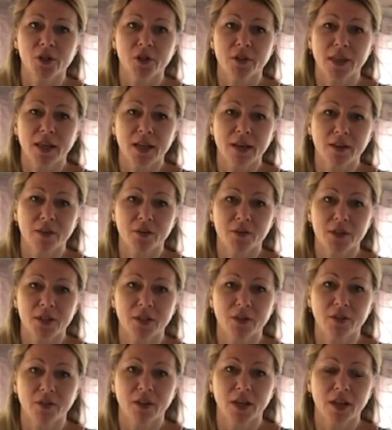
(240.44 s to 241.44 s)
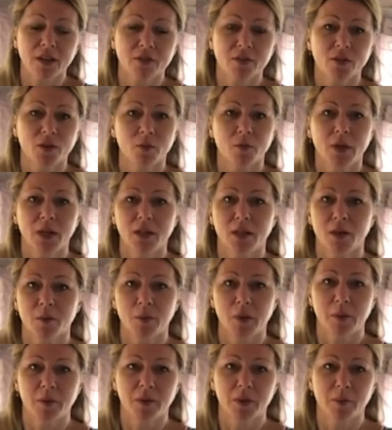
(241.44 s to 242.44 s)
than others in your life. You might not
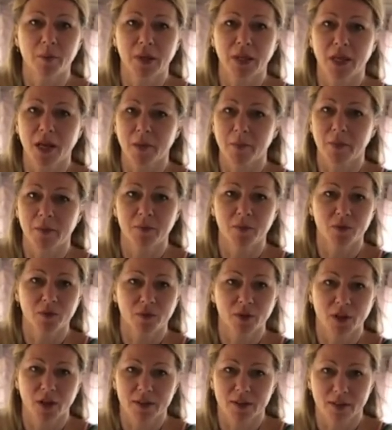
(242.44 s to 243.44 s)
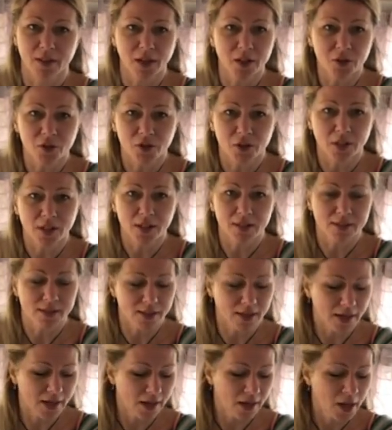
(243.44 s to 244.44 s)
be able to pick up and move across the country, let's
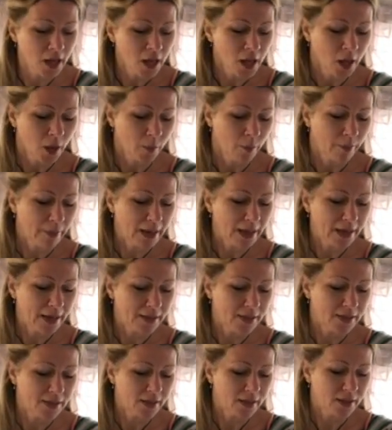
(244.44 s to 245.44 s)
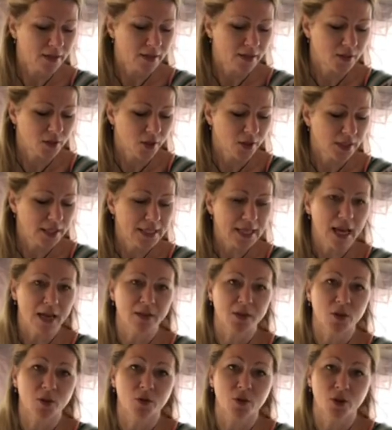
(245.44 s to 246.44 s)
say, but it's starting to
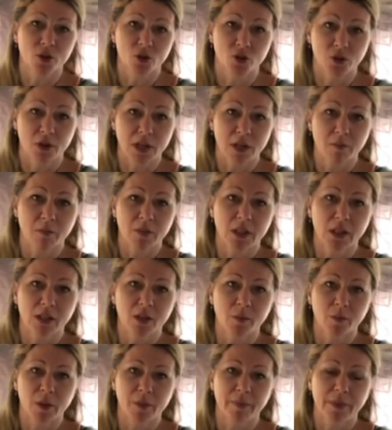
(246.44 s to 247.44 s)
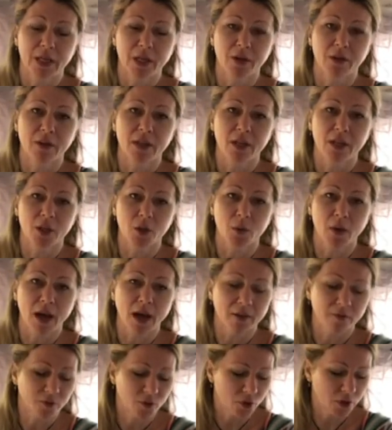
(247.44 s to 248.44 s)
ask you to dream a little bit bigger than you
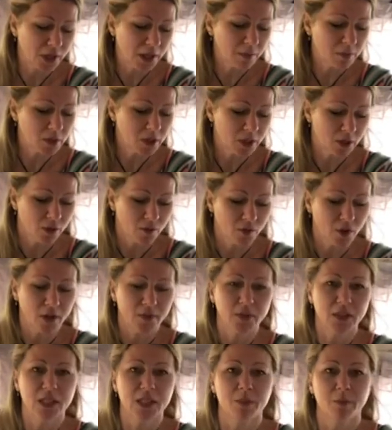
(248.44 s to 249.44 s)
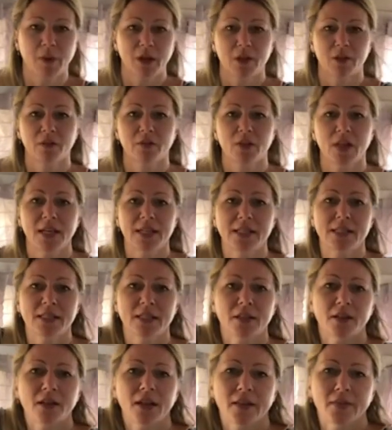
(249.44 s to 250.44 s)
have dreamed. You've got these butterflies
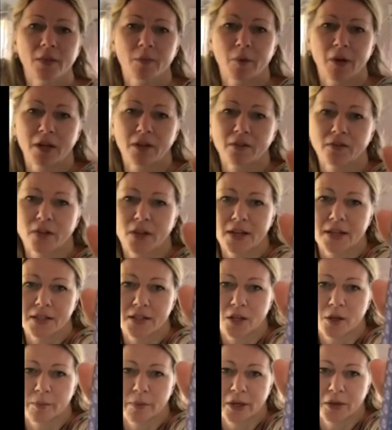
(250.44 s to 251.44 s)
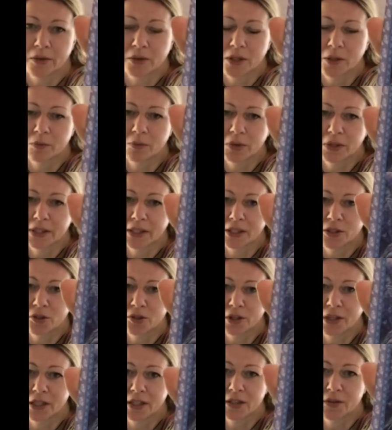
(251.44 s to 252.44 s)
here, and the butterflies are about complete
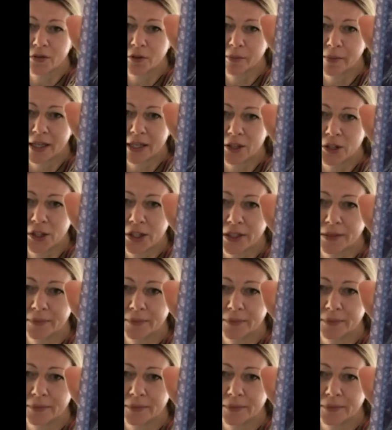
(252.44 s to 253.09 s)
transformation.